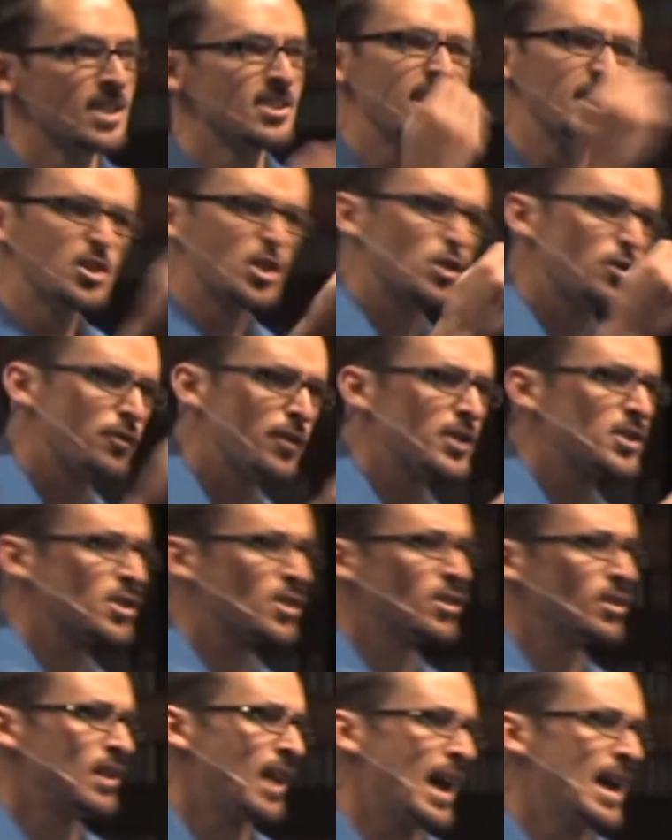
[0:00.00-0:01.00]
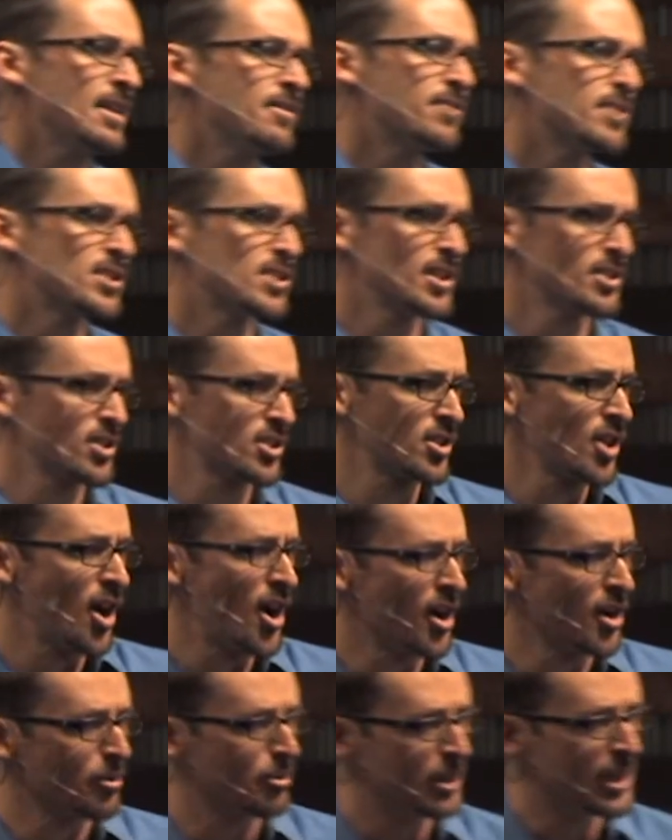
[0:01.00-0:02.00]
It's not just physical life. It's not just a
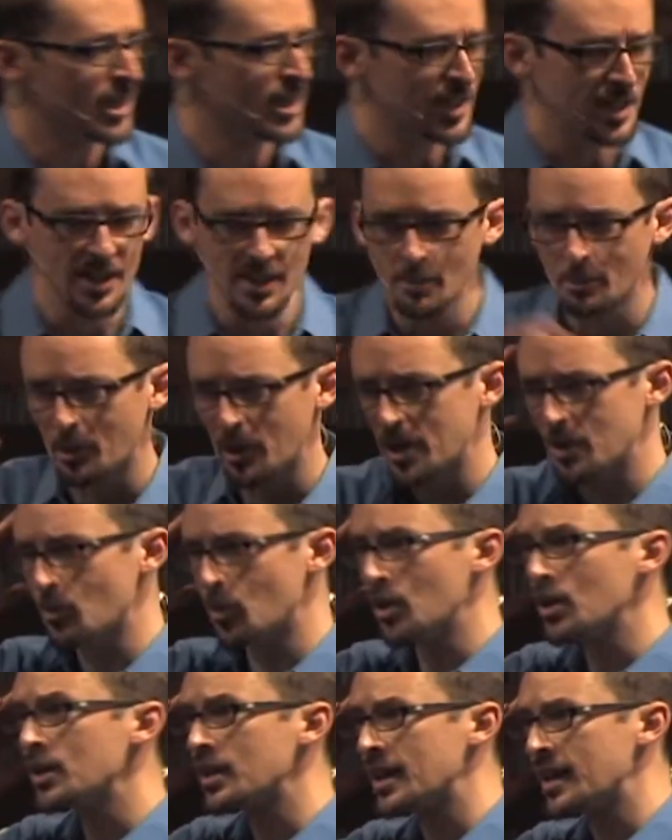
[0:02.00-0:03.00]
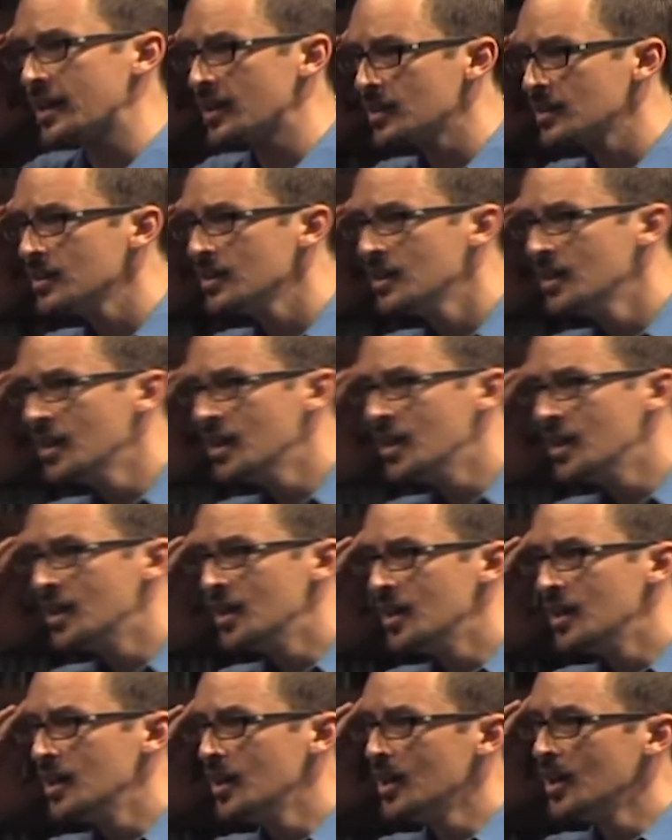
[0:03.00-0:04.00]
heart beating and a brain working,
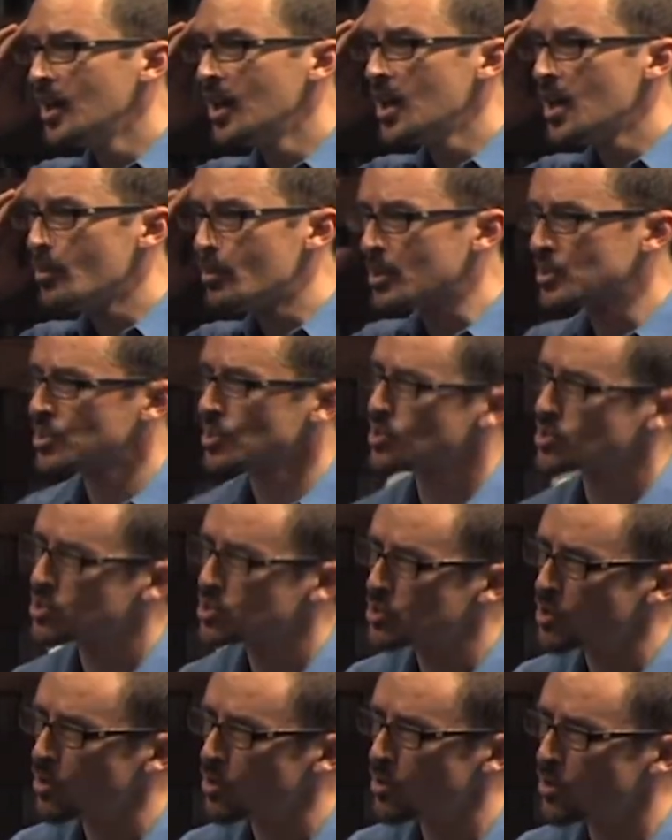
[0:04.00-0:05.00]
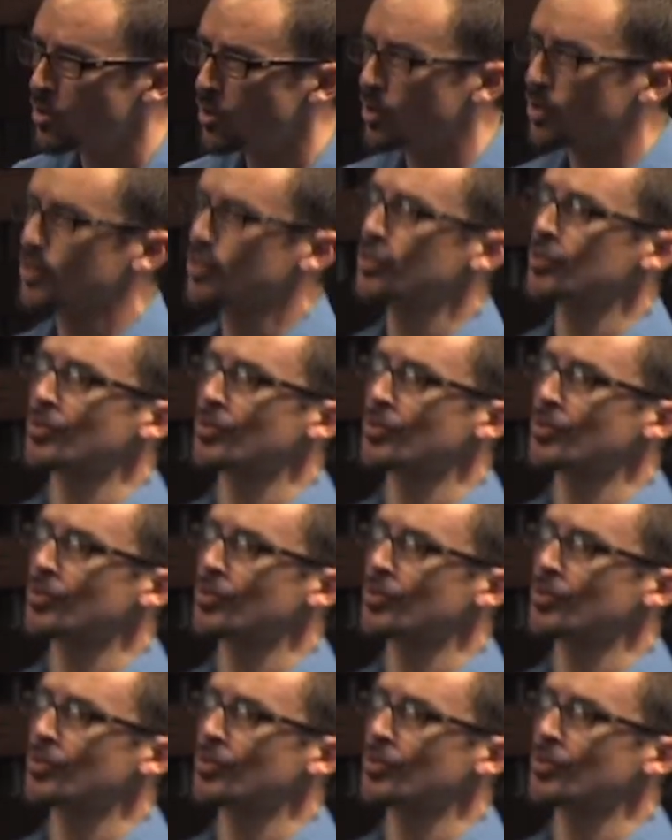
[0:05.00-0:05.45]
but it's a soul